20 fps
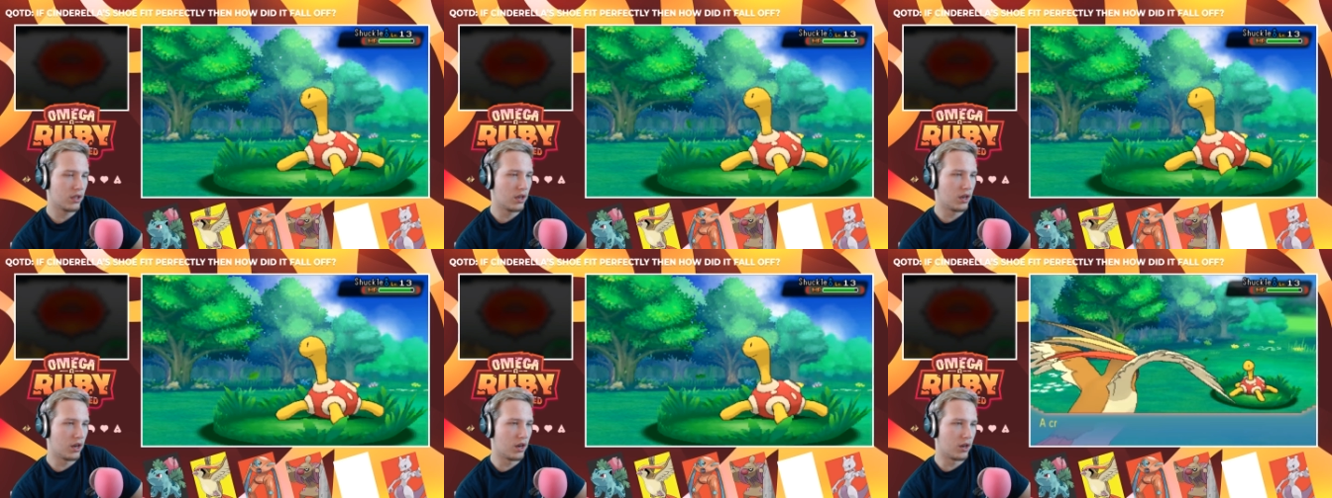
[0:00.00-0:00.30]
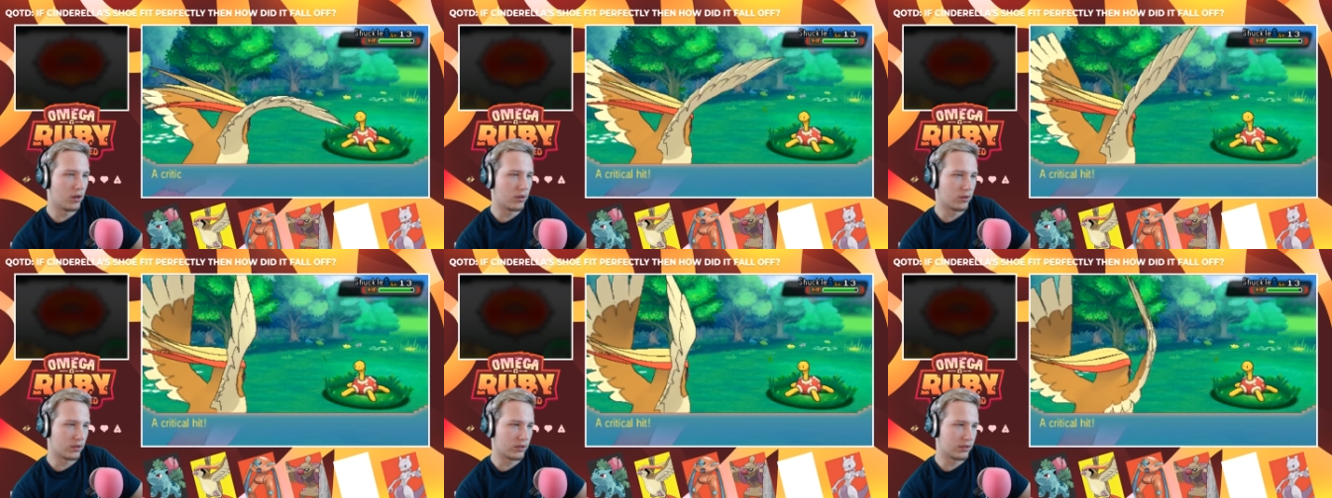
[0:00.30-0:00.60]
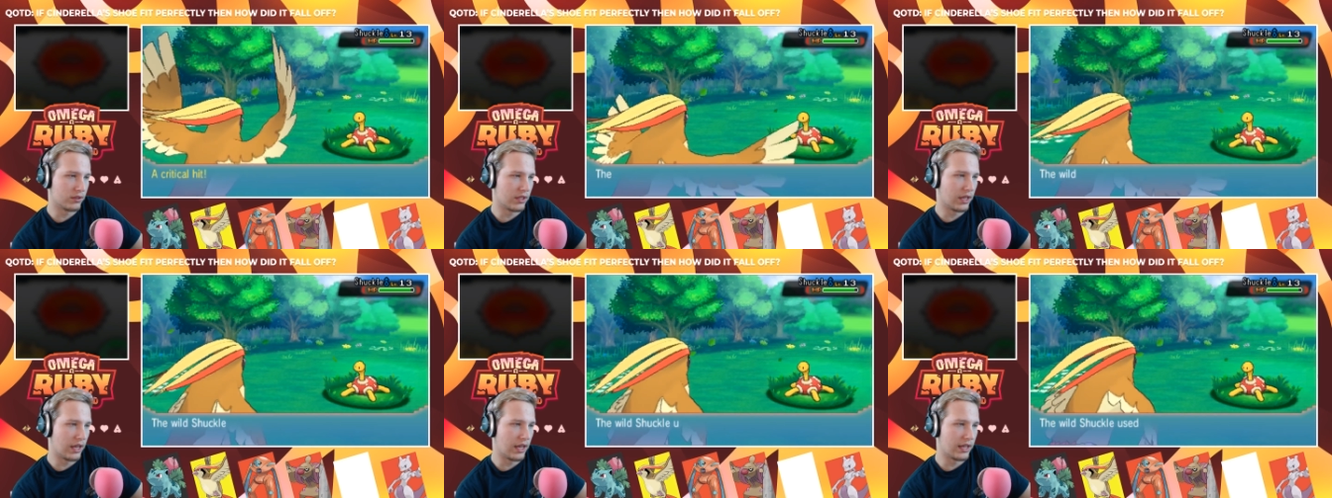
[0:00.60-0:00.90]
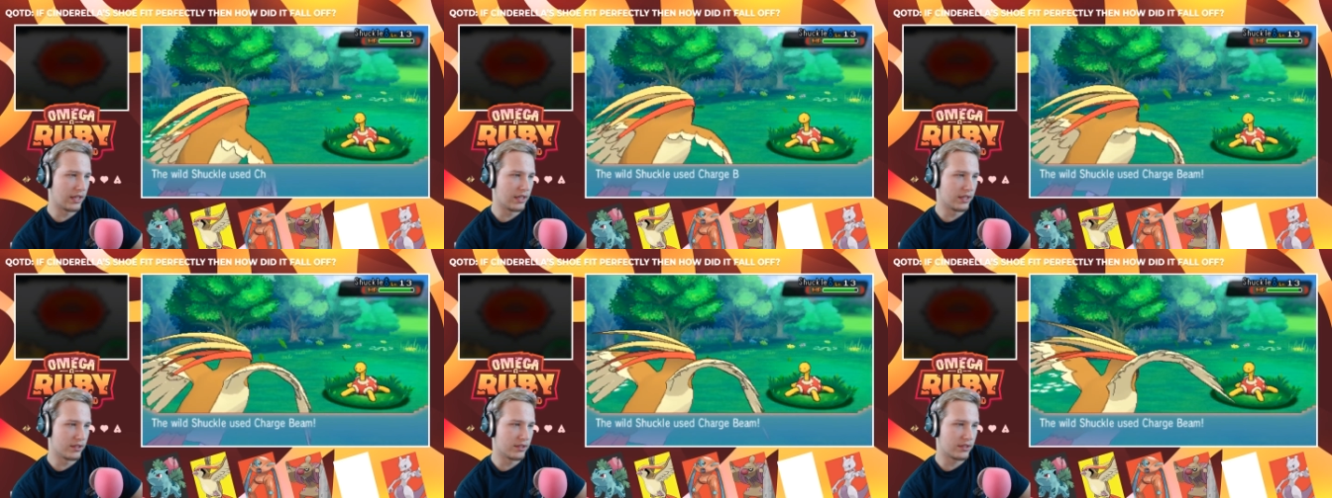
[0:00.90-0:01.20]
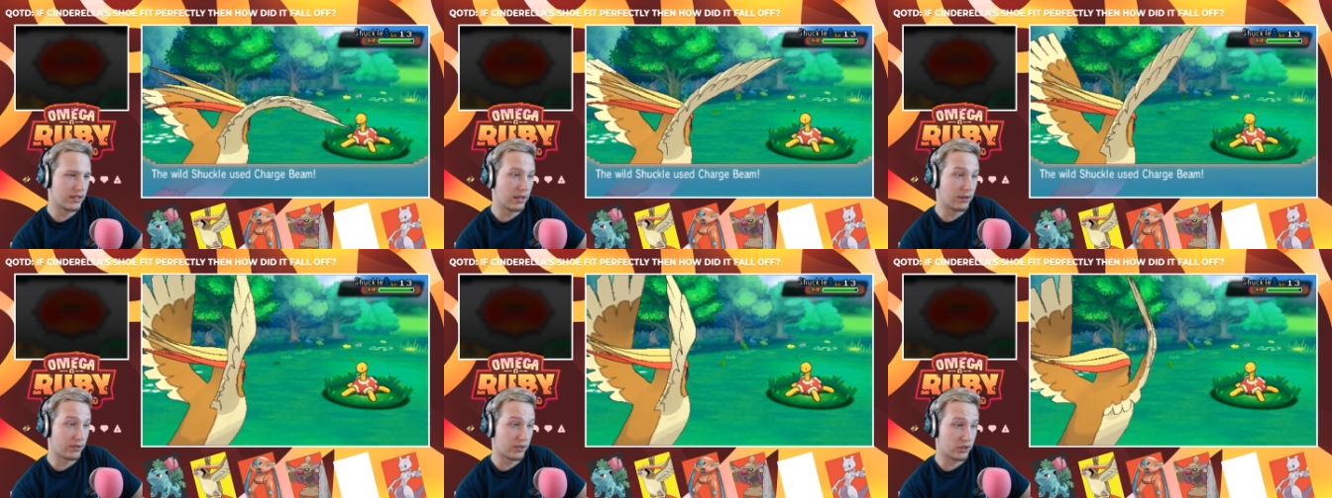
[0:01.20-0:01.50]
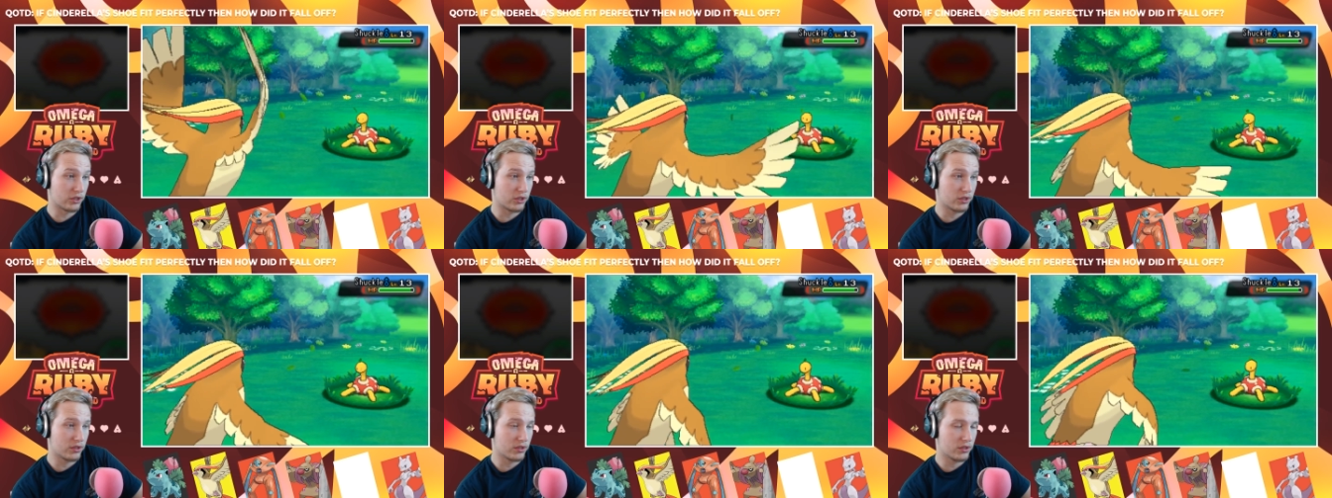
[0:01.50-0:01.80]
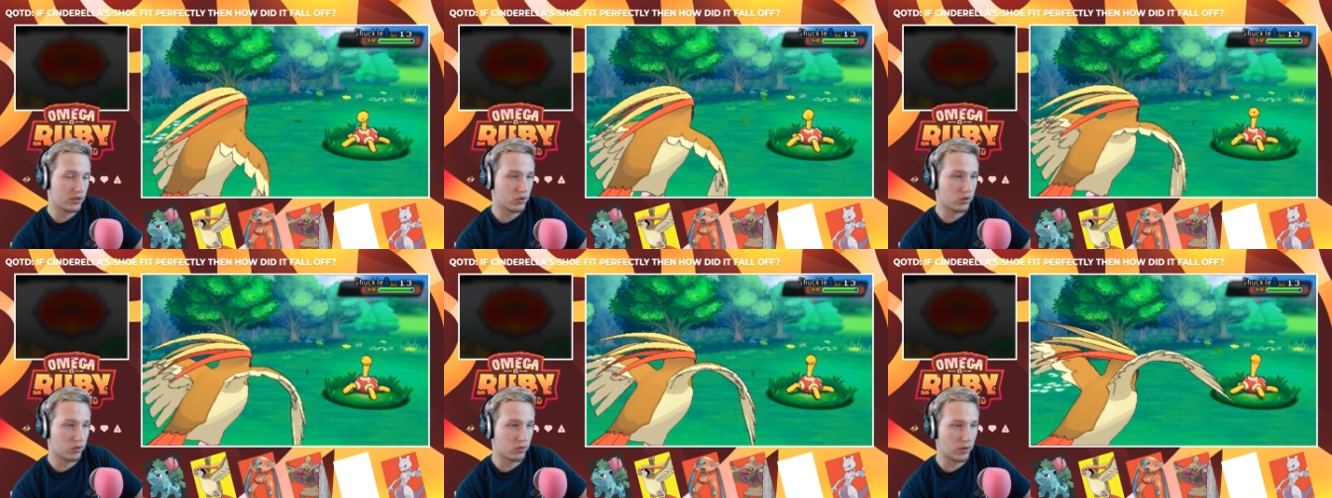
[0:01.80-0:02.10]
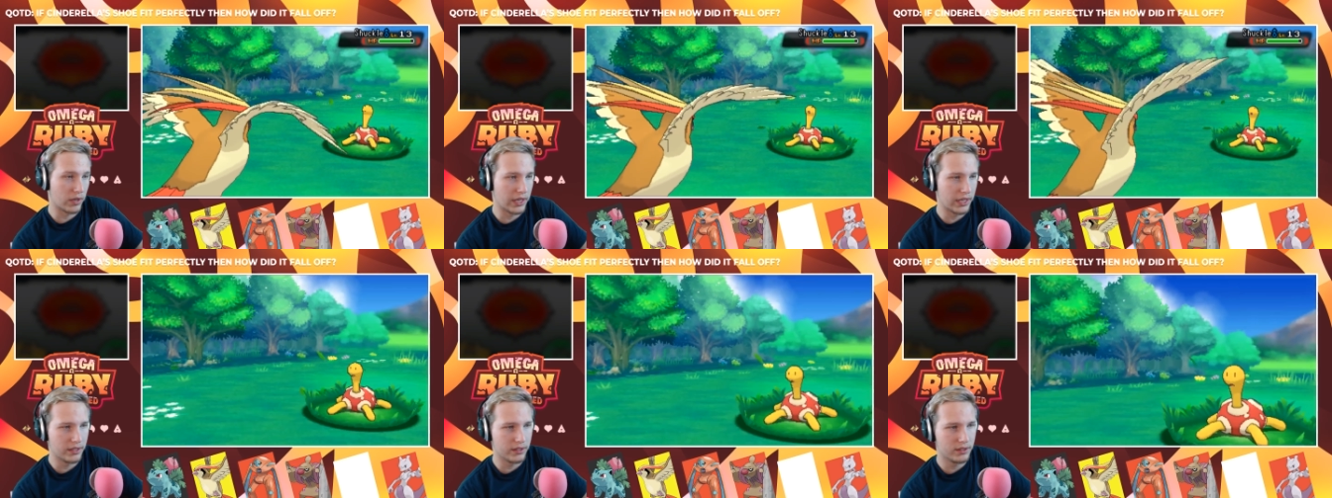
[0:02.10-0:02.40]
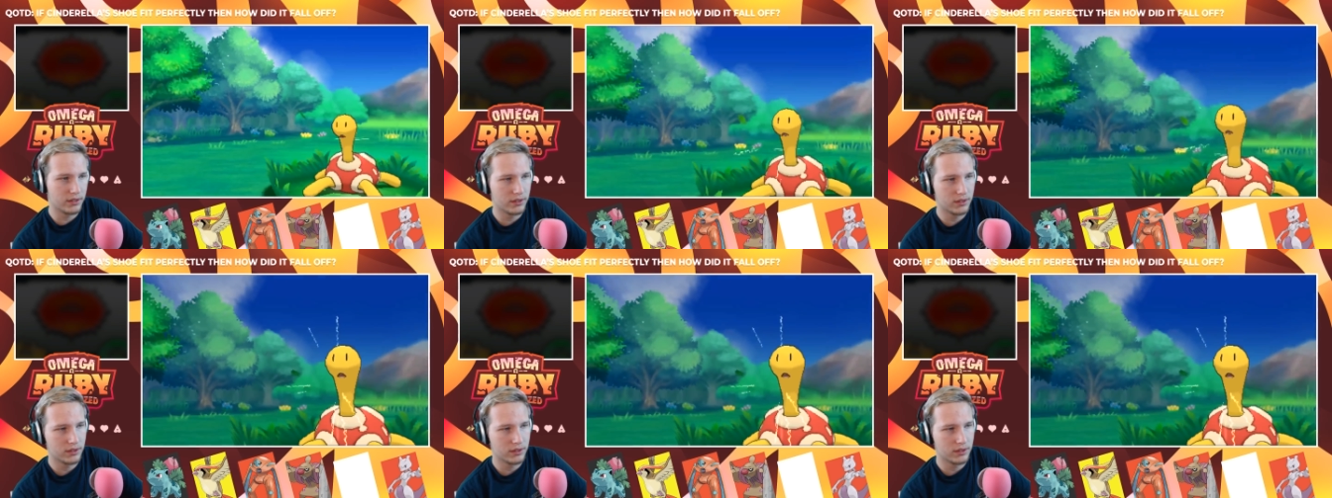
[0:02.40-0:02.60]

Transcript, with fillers: Oh, yeah, he is. That was a crit.